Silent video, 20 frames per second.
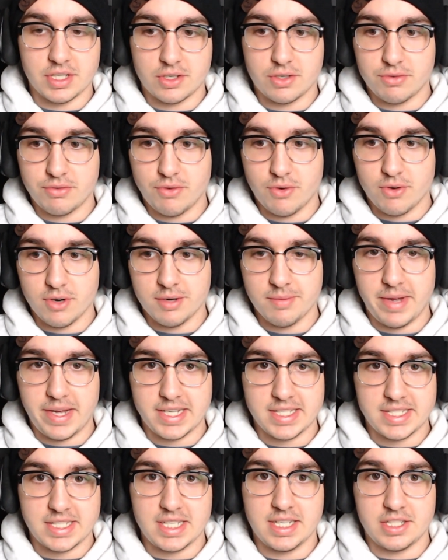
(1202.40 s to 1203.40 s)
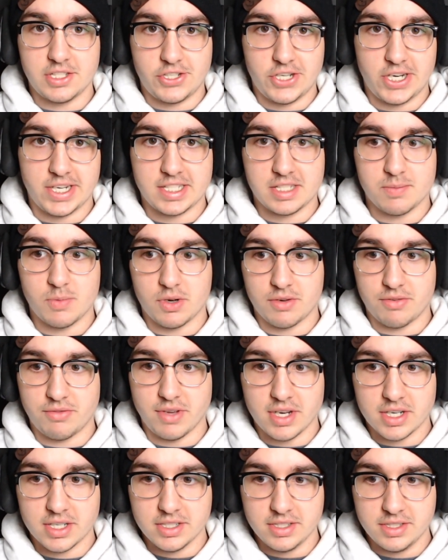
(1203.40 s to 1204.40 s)
form as he ingests more
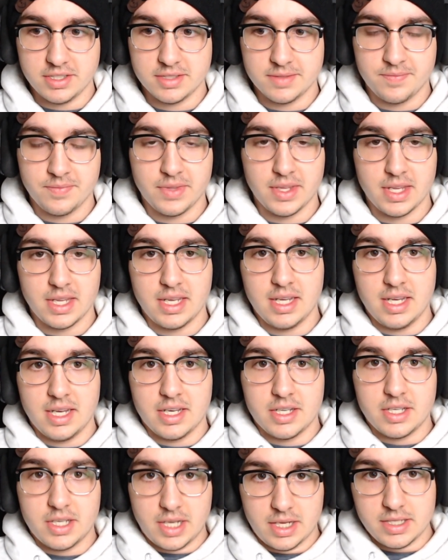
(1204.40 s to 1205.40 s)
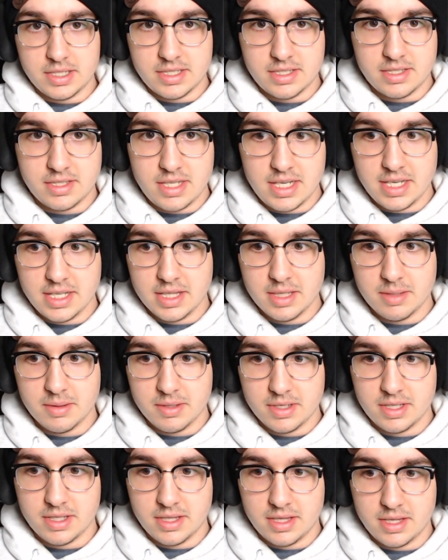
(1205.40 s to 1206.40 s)
fingers. seeing
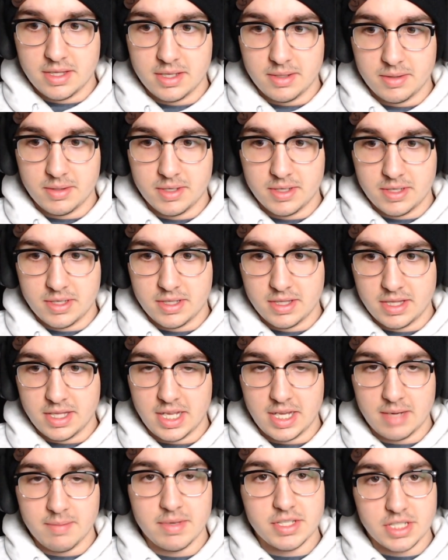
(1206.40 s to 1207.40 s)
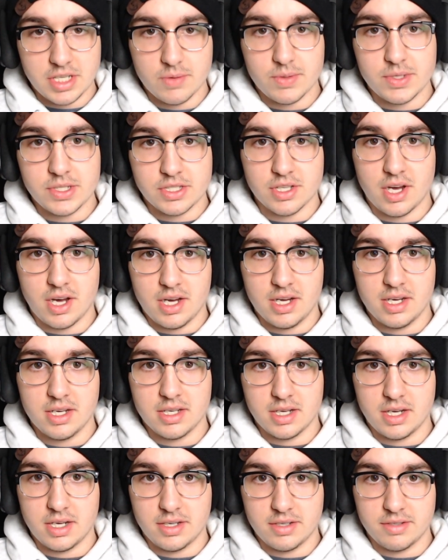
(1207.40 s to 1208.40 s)
the image that we saw
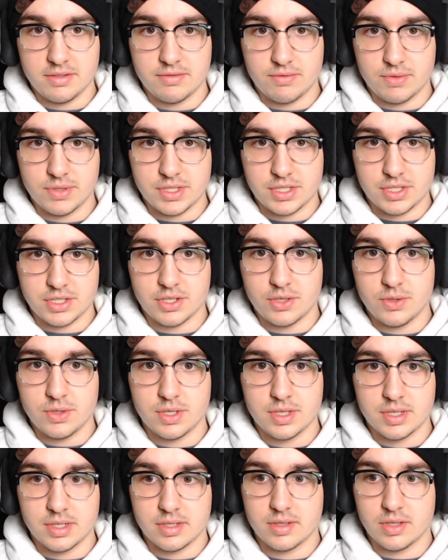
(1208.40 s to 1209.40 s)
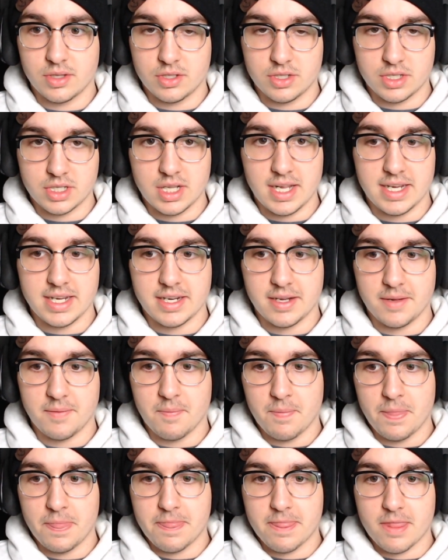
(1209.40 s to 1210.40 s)
of what Sukuna looked like
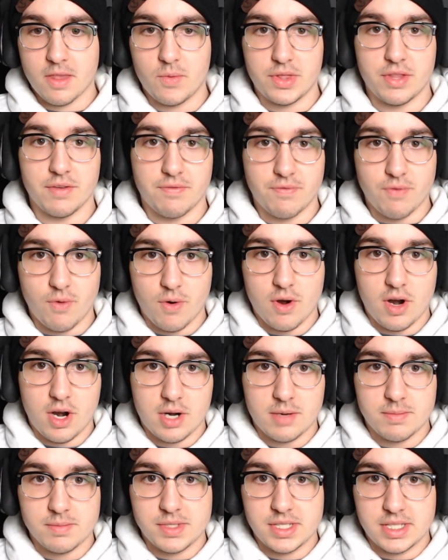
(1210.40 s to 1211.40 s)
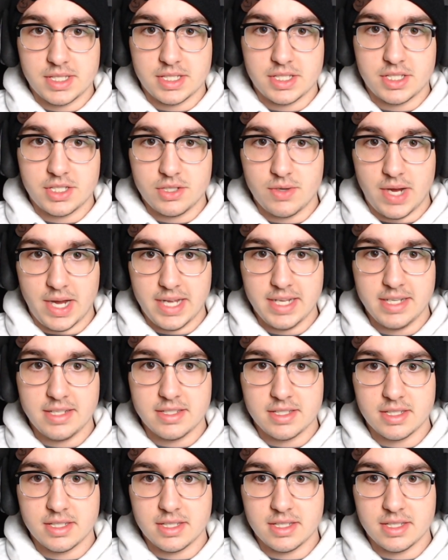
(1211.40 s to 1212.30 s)
with the 4 arms and the 2 heads,